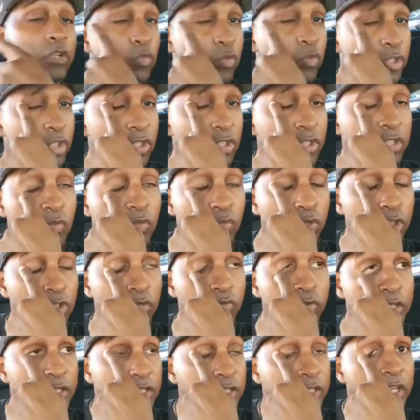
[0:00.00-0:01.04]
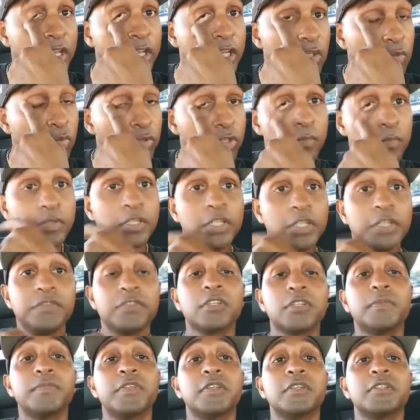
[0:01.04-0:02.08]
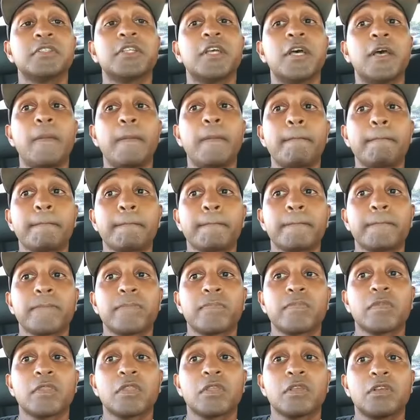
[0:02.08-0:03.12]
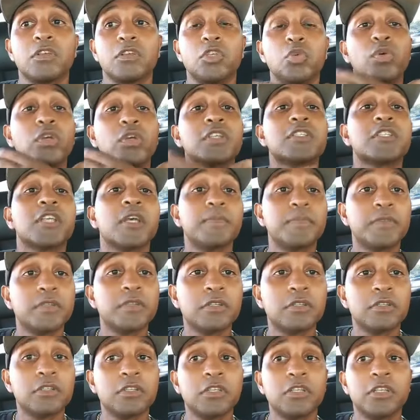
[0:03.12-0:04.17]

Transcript: What you're really saying is, when you believe something, is that you accept it.